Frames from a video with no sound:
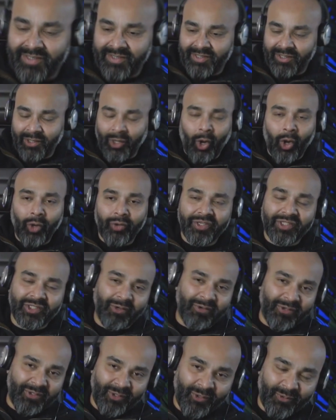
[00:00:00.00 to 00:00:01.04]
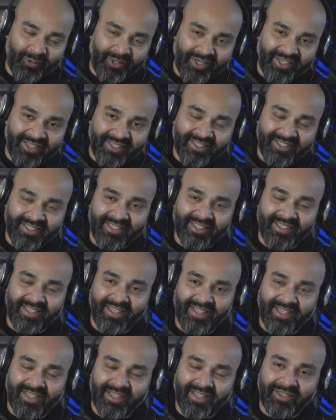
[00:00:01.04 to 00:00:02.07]
The Ohana is going nowhere.
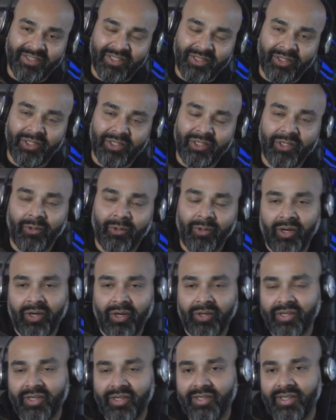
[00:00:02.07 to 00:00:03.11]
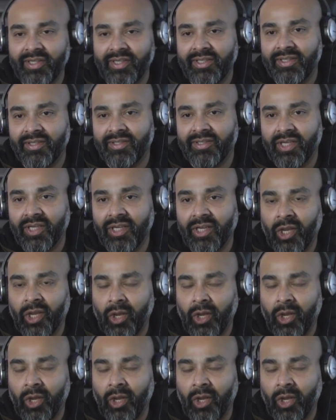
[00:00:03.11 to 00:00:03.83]
The Ohana is